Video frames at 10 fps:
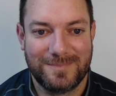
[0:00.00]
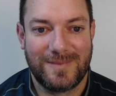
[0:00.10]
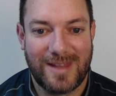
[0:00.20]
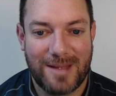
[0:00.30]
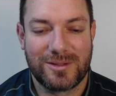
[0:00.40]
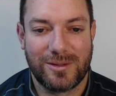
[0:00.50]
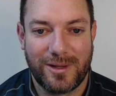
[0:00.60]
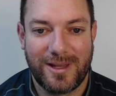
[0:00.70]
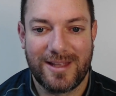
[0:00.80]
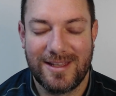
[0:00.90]

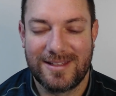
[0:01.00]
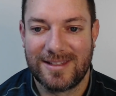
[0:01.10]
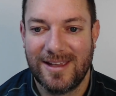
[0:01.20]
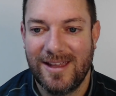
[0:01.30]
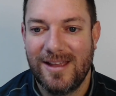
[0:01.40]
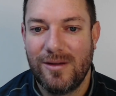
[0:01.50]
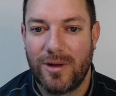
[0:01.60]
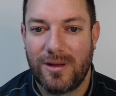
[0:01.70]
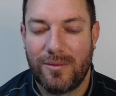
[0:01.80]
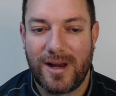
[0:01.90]
Absolutely. Yeah. It's
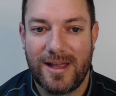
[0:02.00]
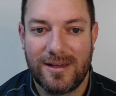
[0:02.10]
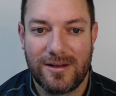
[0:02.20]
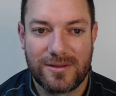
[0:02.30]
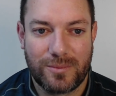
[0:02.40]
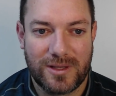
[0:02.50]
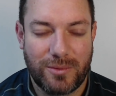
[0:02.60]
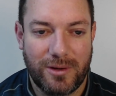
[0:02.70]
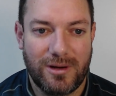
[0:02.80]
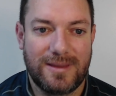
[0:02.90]
what I as
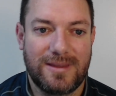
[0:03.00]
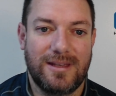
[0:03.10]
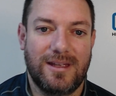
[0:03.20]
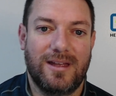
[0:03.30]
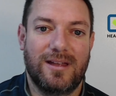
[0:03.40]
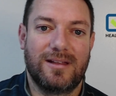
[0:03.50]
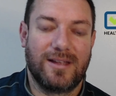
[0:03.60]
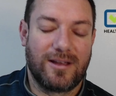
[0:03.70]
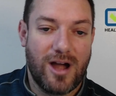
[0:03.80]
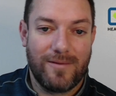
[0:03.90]
we were at
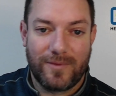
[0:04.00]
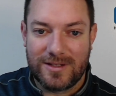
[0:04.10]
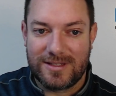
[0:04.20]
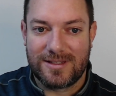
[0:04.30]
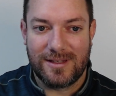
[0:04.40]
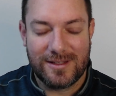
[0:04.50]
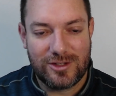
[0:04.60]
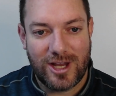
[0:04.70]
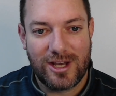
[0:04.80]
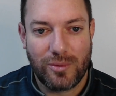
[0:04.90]
the conference in
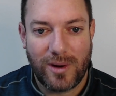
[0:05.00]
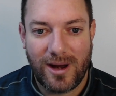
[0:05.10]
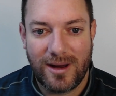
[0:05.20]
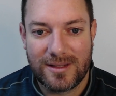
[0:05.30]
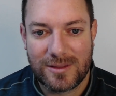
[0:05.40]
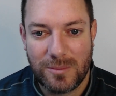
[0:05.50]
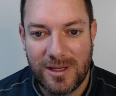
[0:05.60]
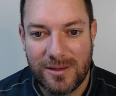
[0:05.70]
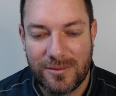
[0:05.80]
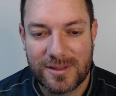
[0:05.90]
January. To
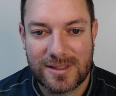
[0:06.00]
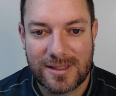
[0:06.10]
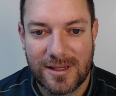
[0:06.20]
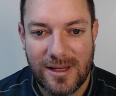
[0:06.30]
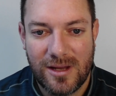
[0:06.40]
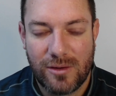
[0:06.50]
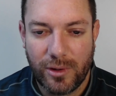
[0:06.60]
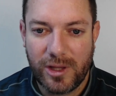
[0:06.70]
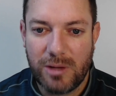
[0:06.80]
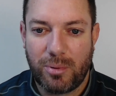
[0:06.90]
me, it was
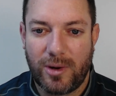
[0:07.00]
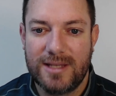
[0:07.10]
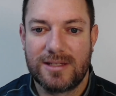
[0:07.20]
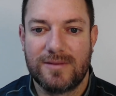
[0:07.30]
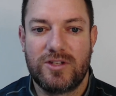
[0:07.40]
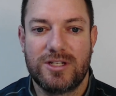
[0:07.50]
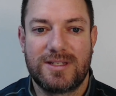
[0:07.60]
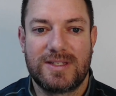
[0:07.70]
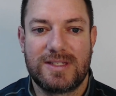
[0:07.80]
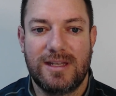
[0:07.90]
really impressive just
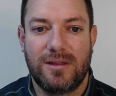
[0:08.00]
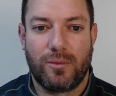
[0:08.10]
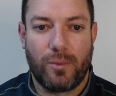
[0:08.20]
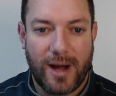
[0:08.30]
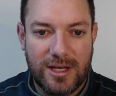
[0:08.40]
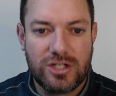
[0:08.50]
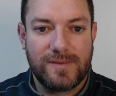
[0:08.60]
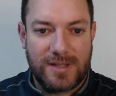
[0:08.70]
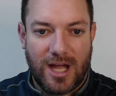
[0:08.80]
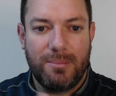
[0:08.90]
to see the range
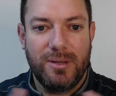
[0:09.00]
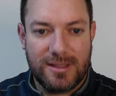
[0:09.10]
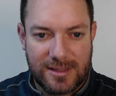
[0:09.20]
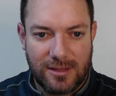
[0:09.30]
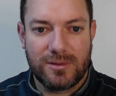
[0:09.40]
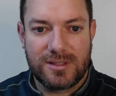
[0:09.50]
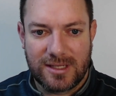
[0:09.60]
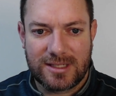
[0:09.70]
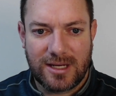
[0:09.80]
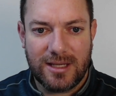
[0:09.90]
of topics that was
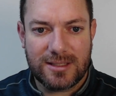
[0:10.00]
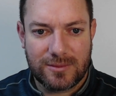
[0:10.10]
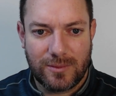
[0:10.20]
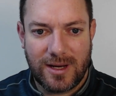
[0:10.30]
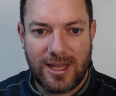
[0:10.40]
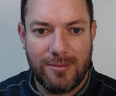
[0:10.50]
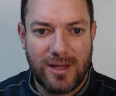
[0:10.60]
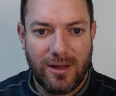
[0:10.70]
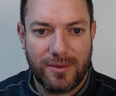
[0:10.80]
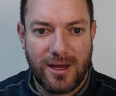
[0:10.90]
discussed when it came to
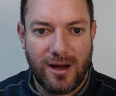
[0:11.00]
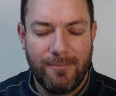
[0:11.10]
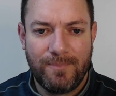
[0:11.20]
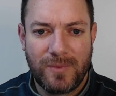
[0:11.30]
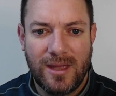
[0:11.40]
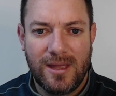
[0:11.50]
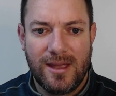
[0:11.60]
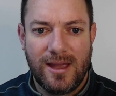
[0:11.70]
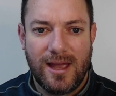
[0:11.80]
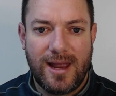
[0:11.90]
healthcare,
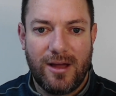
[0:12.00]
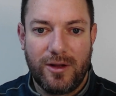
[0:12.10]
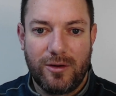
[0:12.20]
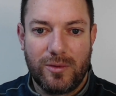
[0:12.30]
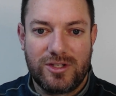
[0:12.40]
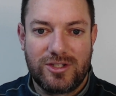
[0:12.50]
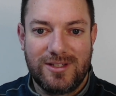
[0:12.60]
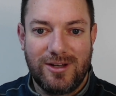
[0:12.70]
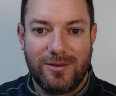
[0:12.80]
and how there was